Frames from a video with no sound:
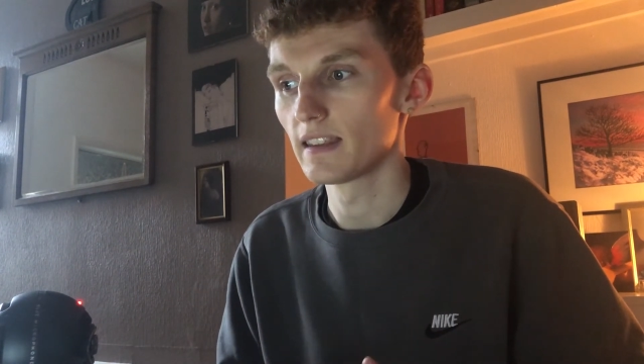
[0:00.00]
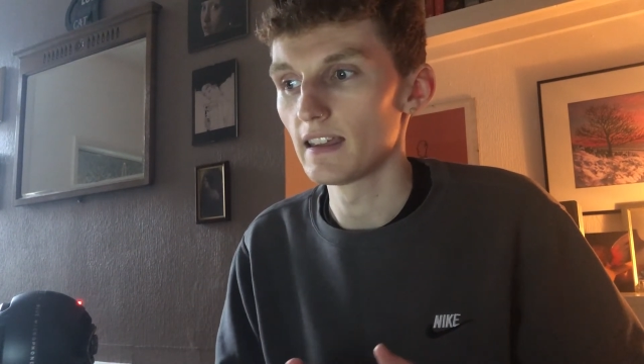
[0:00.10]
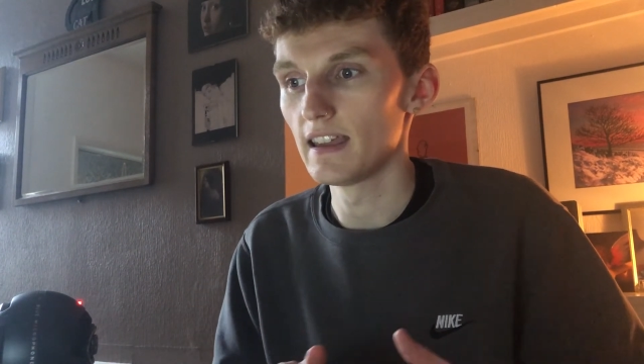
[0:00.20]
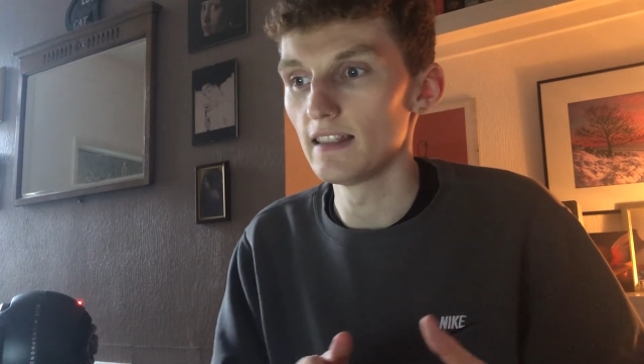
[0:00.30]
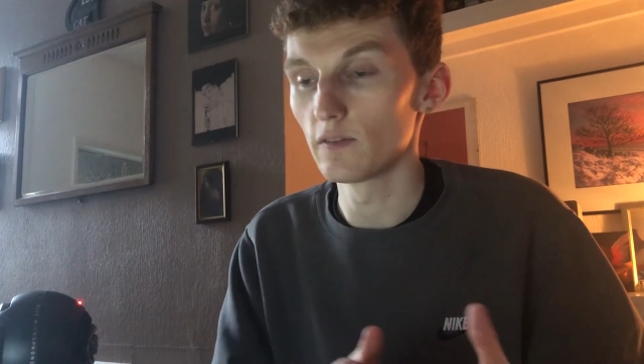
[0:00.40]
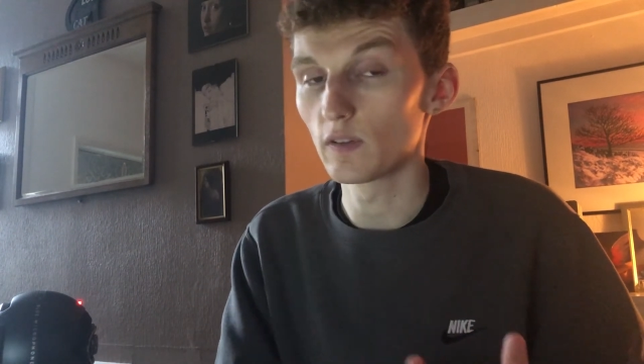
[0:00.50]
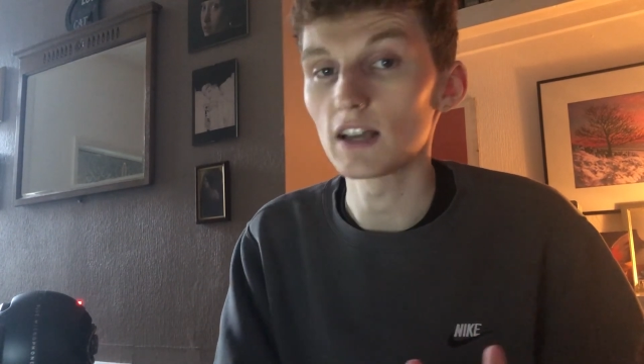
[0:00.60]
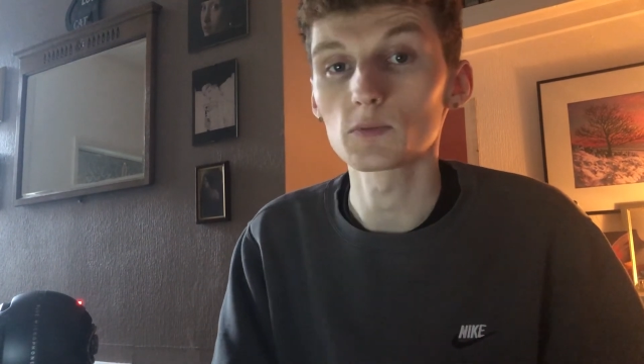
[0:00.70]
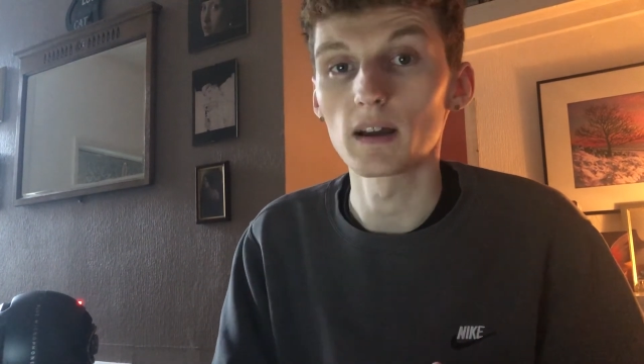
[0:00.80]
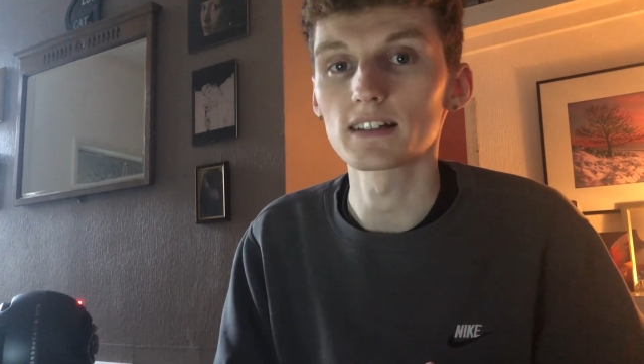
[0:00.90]
in the
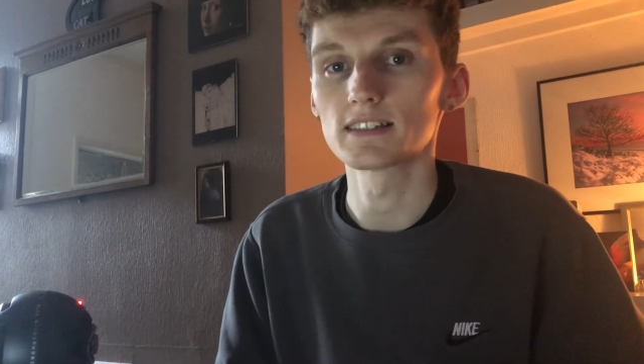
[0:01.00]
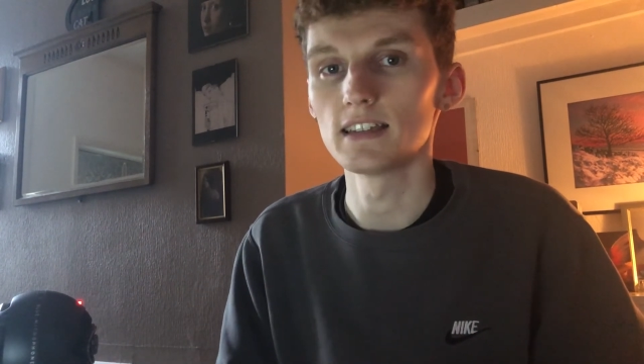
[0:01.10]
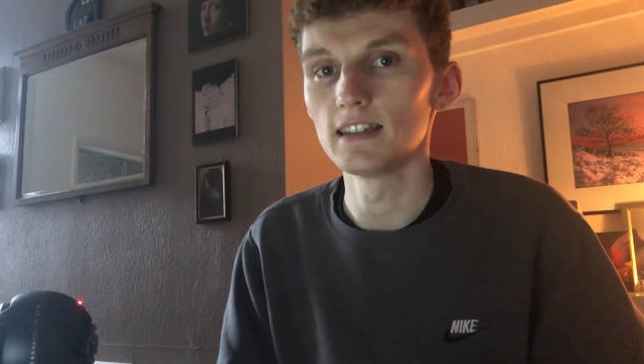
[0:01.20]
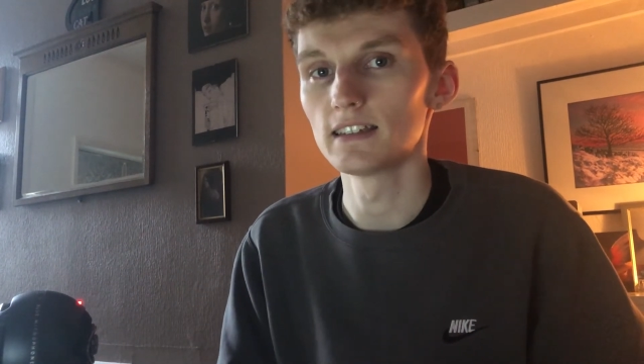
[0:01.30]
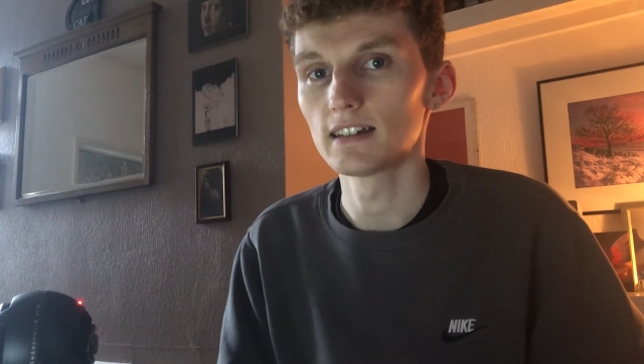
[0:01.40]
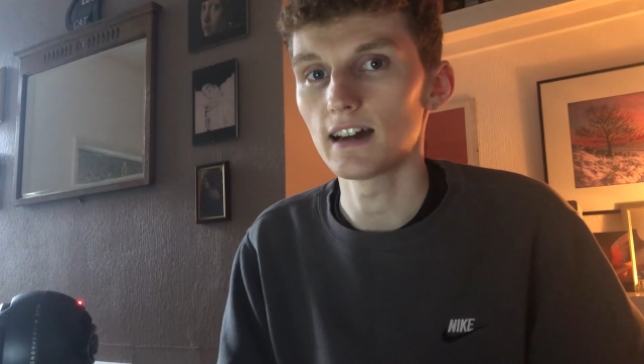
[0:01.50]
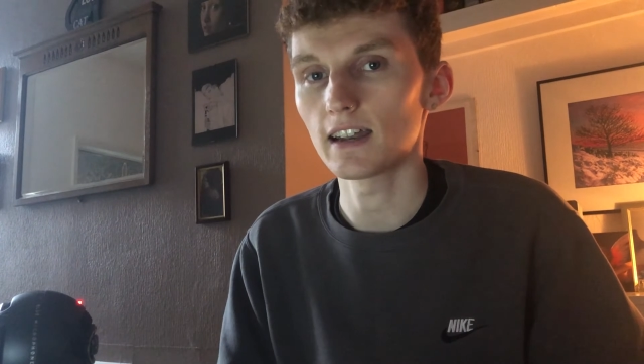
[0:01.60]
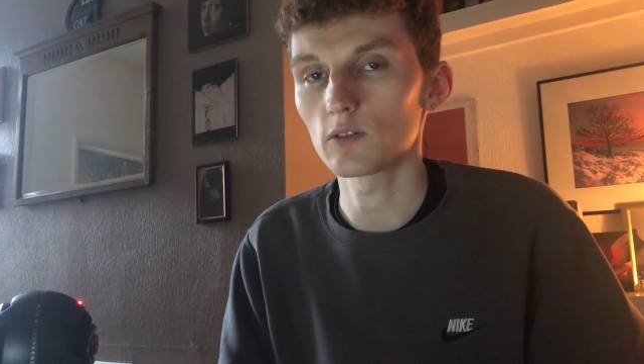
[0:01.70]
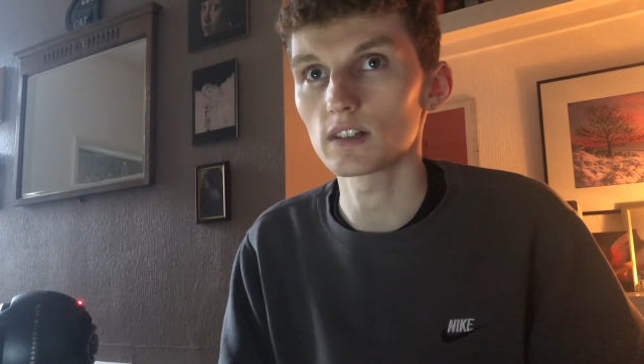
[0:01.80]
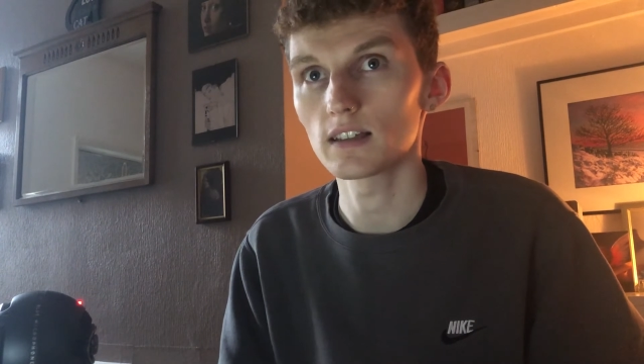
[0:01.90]
flashback scene. And
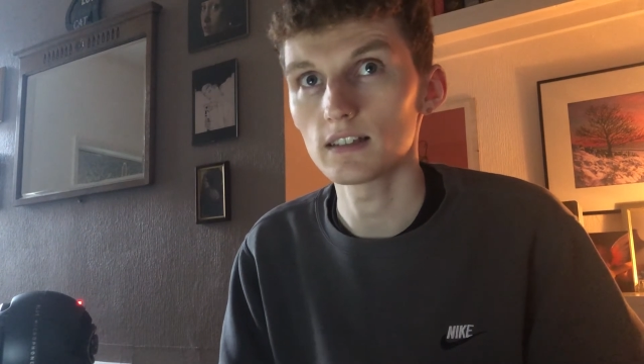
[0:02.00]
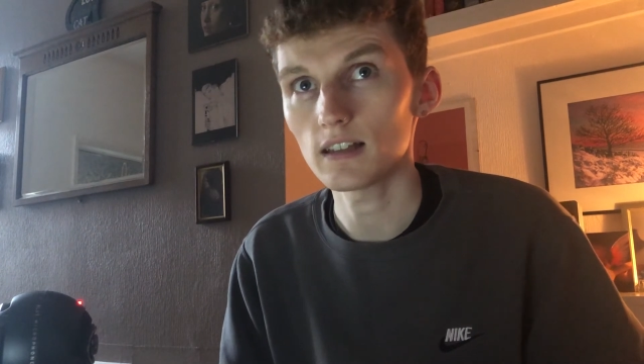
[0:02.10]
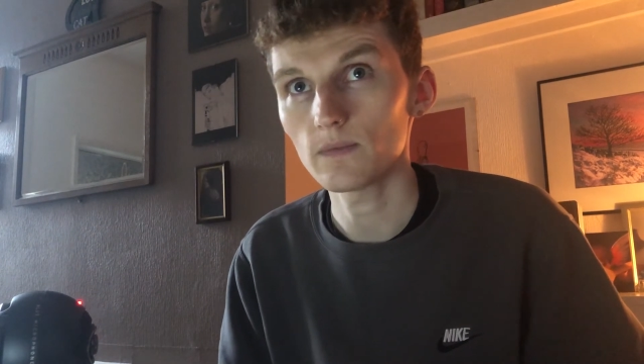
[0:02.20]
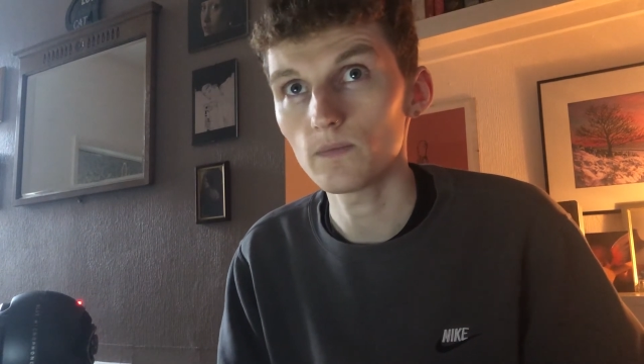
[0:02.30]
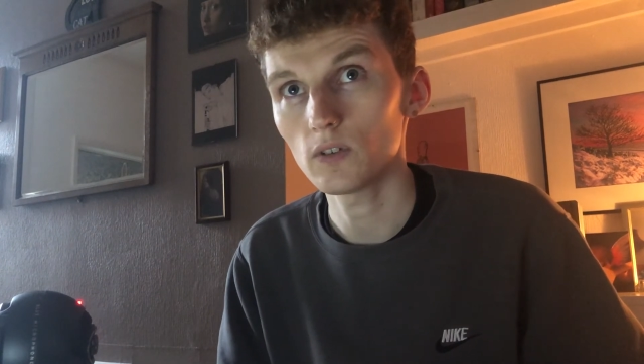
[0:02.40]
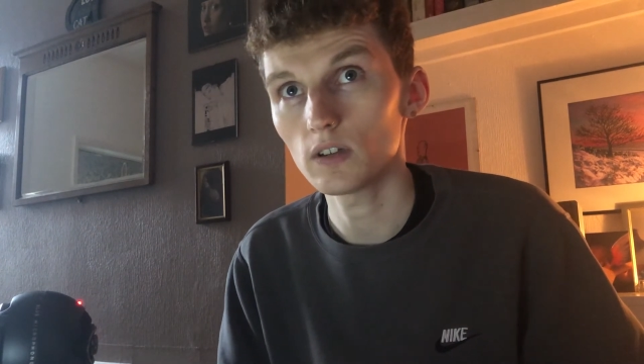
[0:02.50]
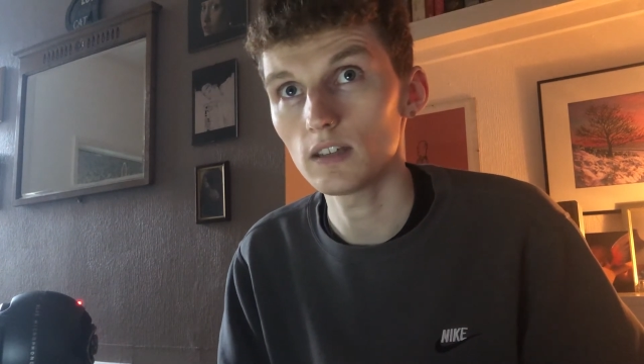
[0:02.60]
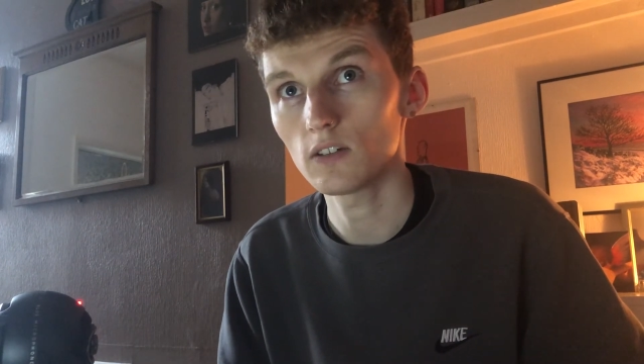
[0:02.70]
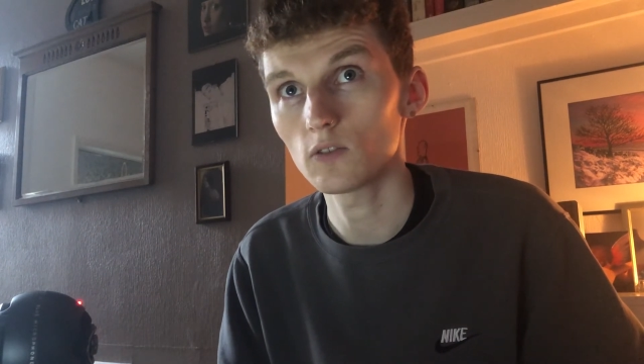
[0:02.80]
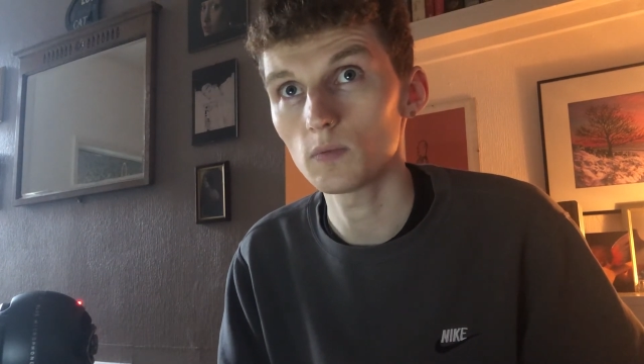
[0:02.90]
I was like, is that fucking
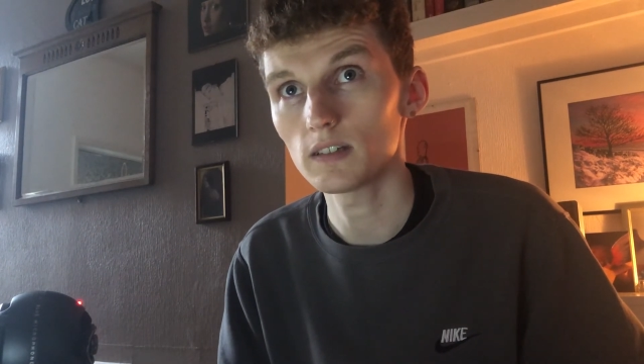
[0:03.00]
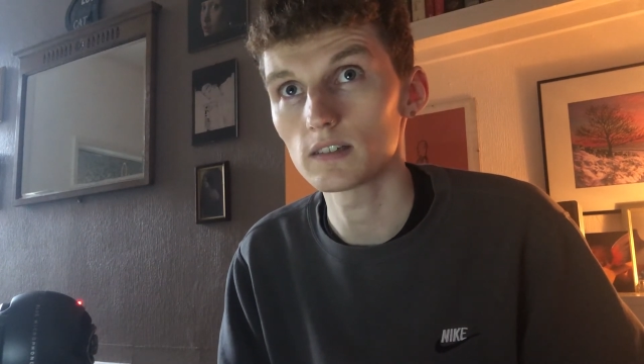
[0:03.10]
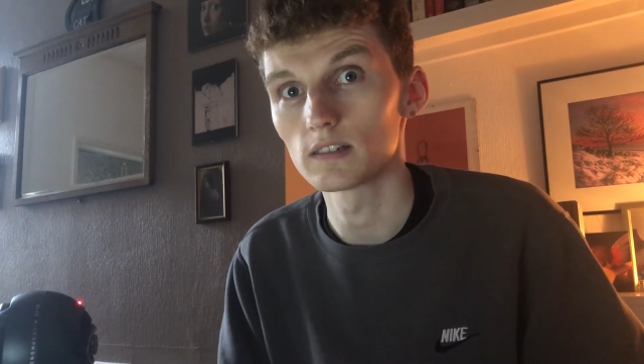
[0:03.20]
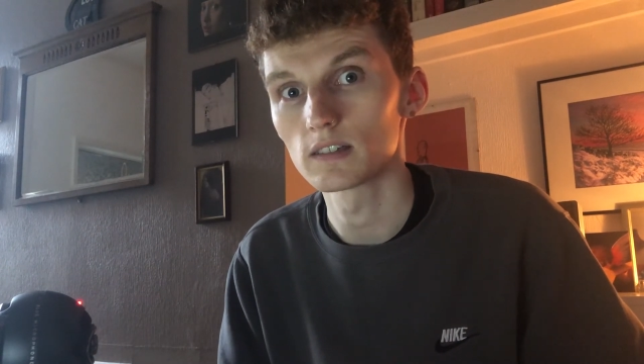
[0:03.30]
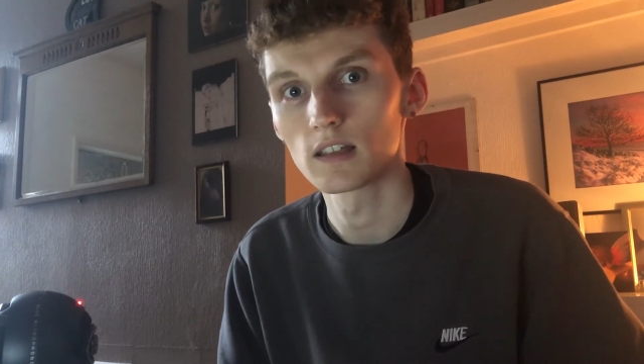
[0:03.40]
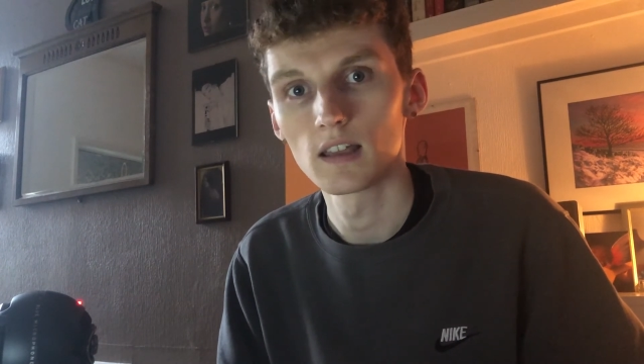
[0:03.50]
Donald Pleasence?